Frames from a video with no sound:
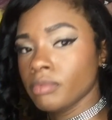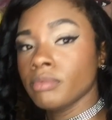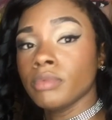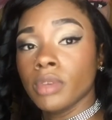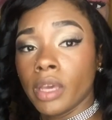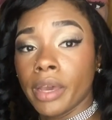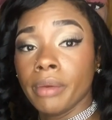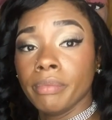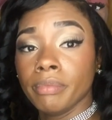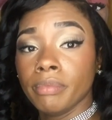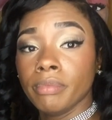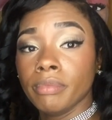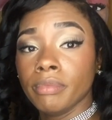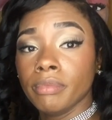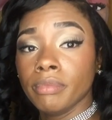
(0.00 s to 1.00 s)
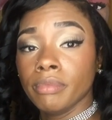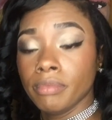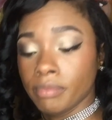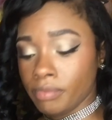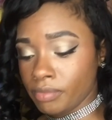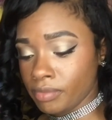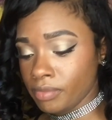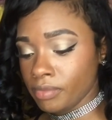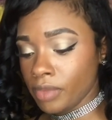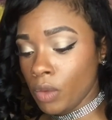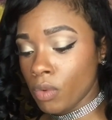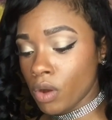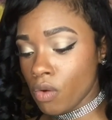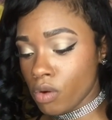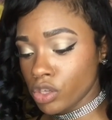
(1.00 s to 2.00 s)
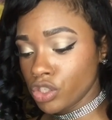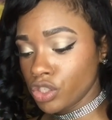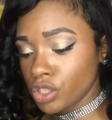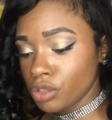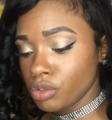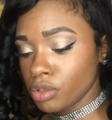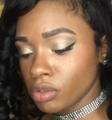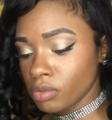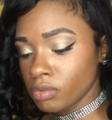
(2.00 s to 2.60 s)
Okay. You want orange juice?